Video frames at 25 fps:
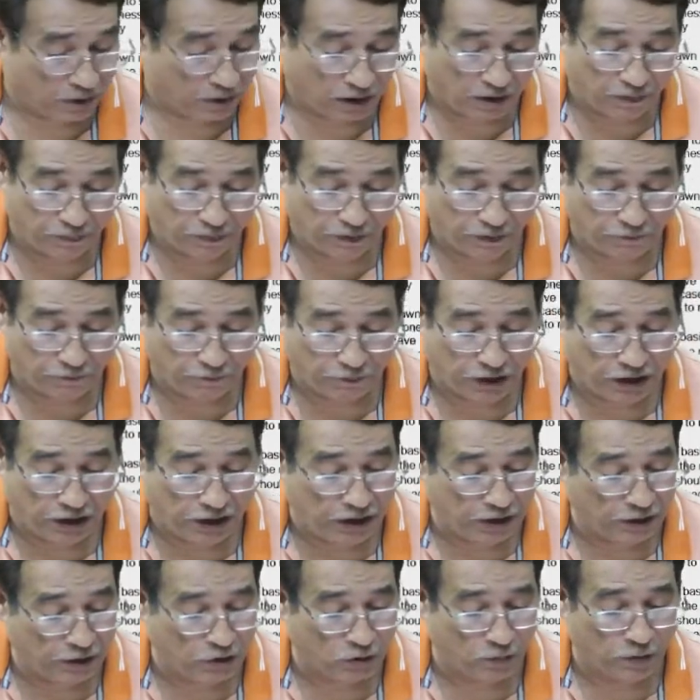We
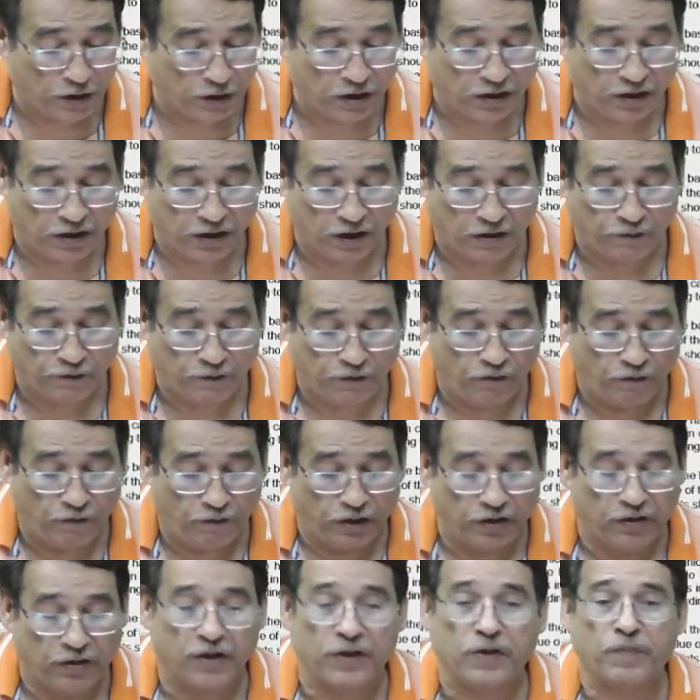need to be careful
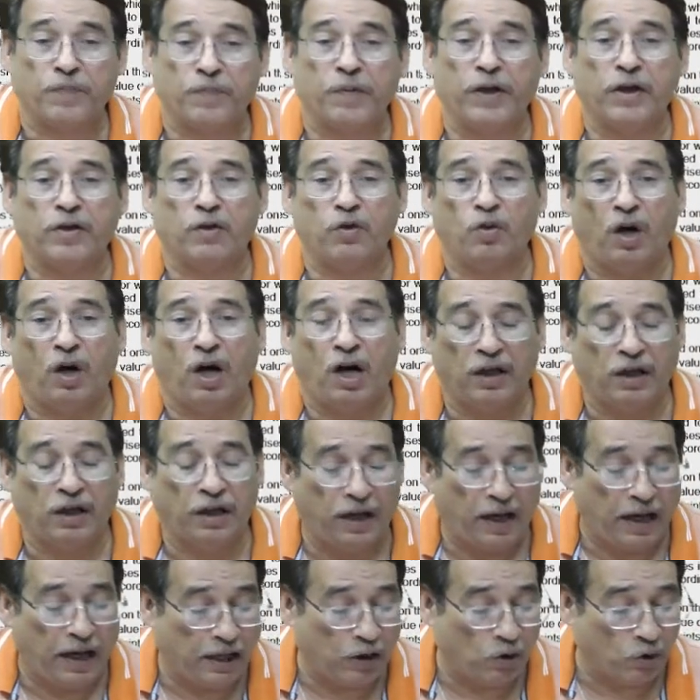with respect to
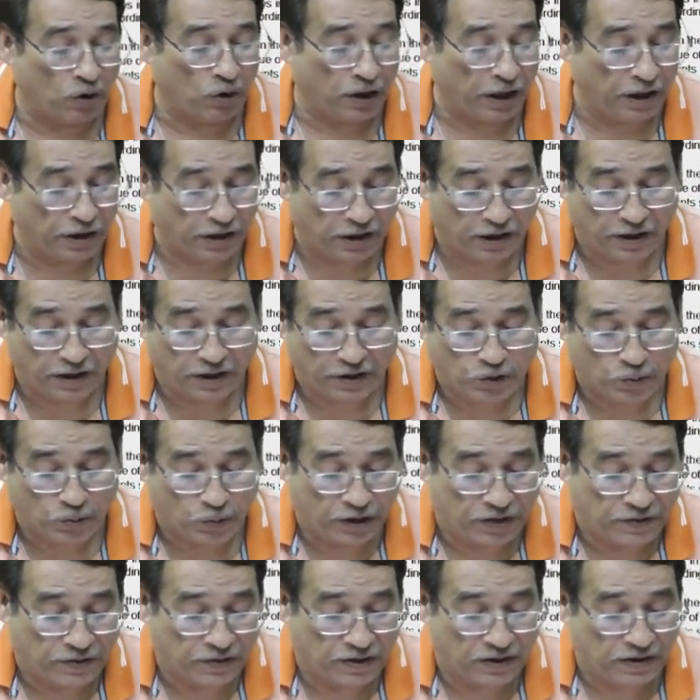unallocated
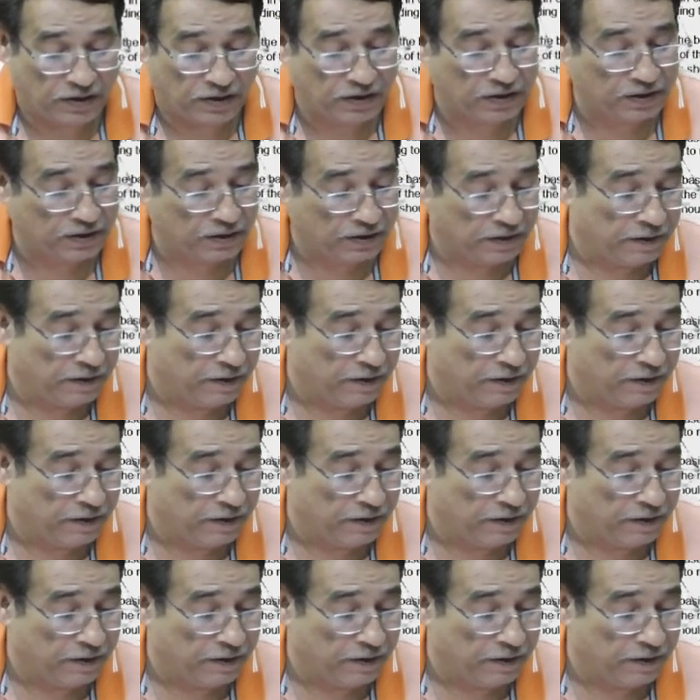expenses.